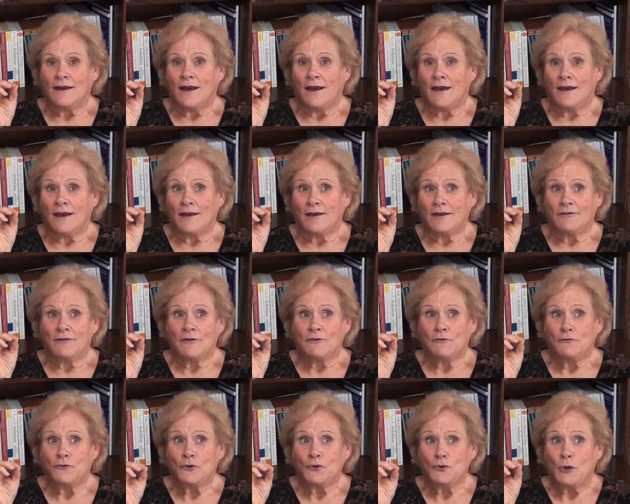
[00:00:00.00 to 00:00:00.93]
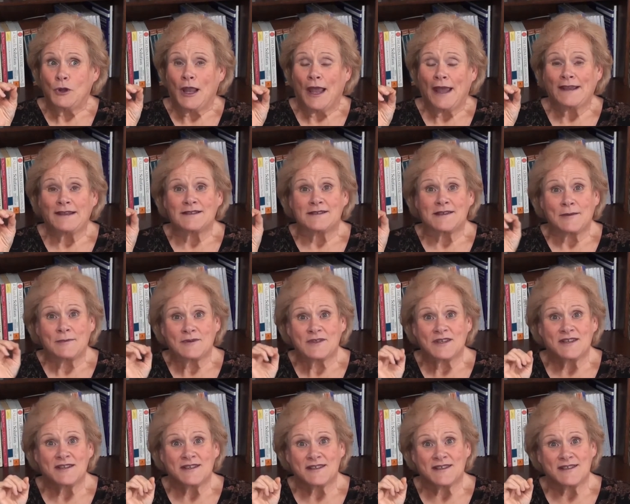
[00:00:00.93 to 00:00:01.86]
uh, food like
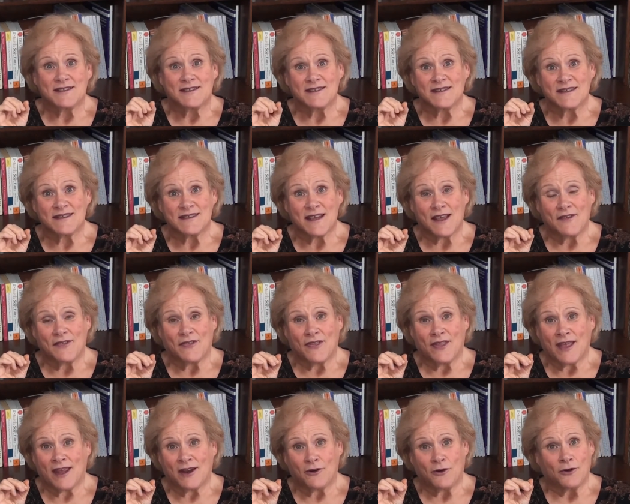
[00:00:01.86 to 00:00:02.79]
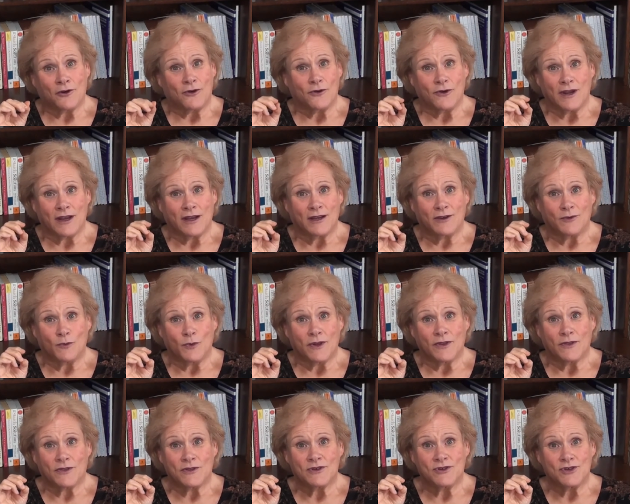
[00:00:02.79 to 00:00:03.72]
substances that are created
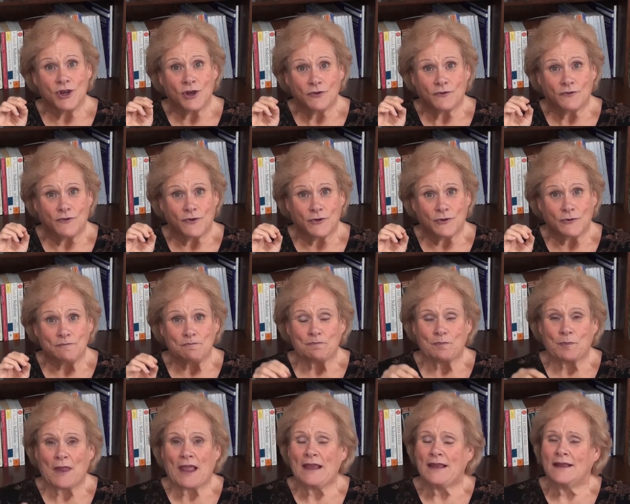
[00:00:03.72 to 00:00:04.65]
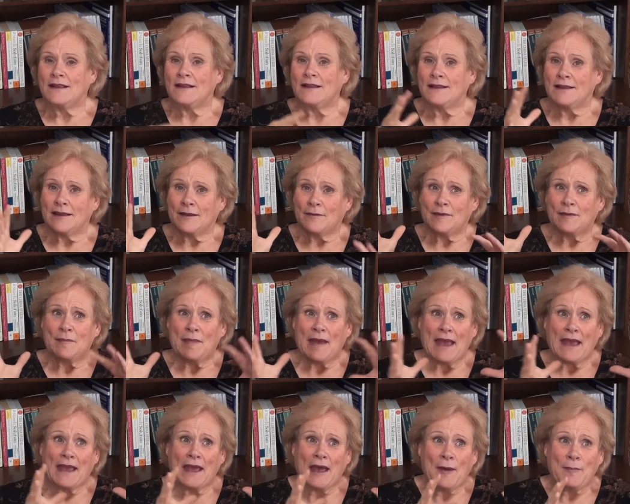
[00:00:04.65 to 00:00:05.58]
with junk food. Let me
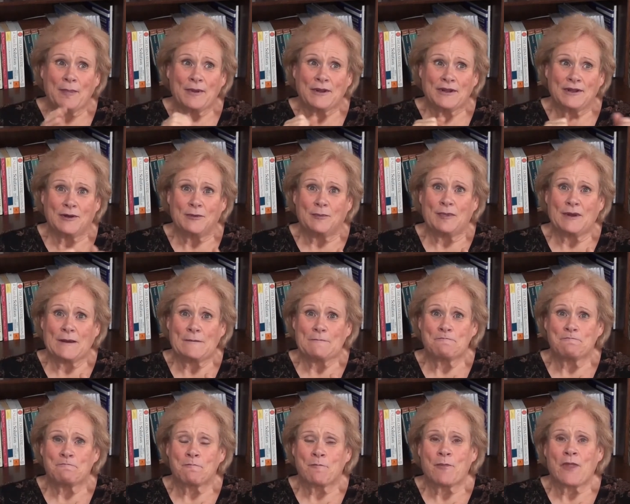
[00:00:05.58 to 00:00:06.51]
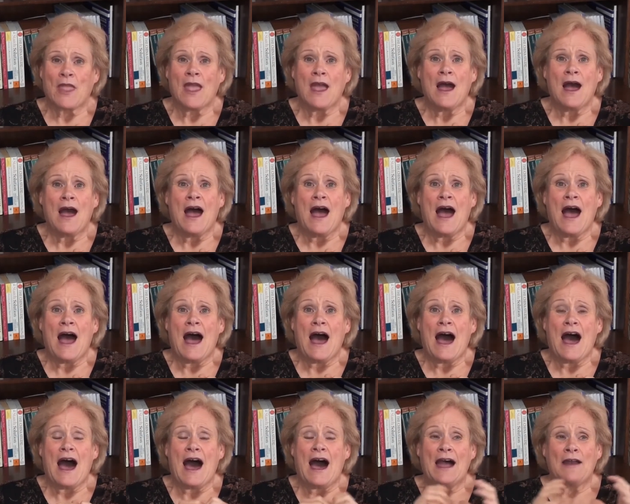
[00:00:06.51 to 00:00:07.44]
back up a little bit.
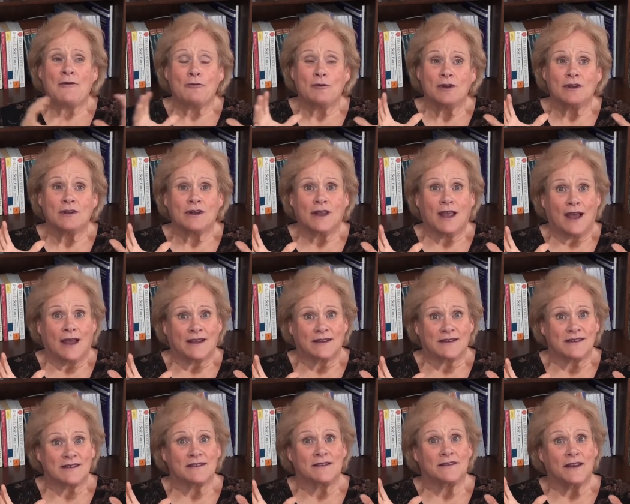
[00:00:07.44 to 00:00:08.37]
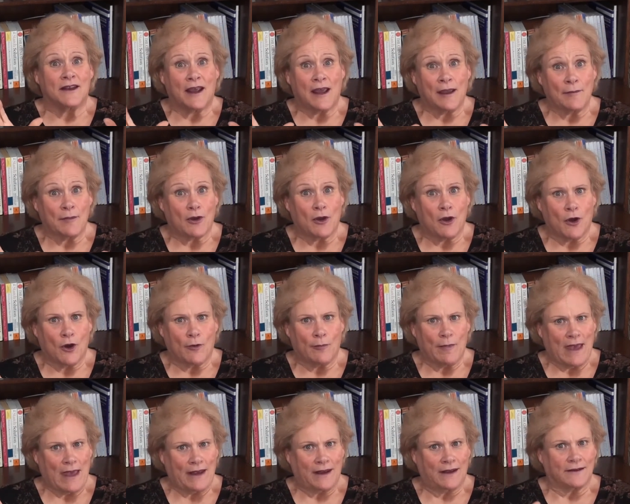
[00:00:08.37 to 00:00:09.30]
I realize that I am a
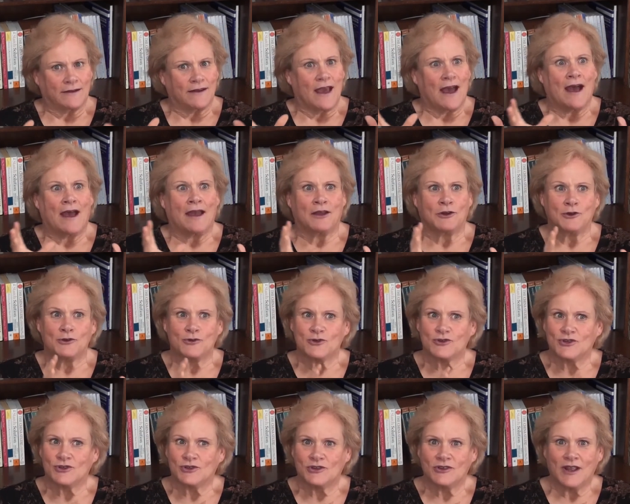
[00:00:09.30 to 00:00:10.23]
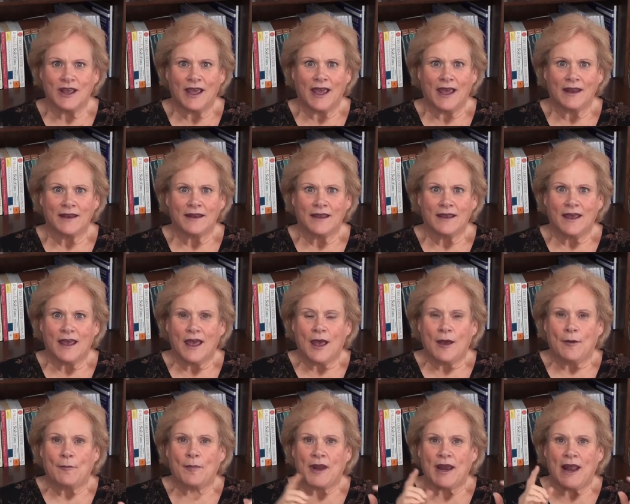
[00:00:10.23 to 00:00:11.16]
carb addict. I understood that,
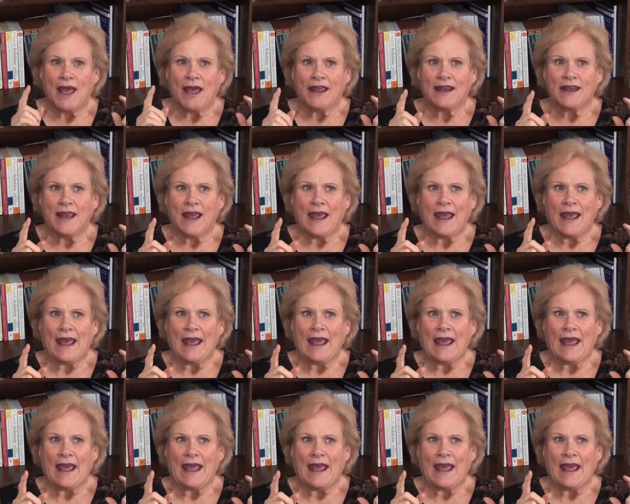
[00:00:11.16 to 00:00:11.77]
but I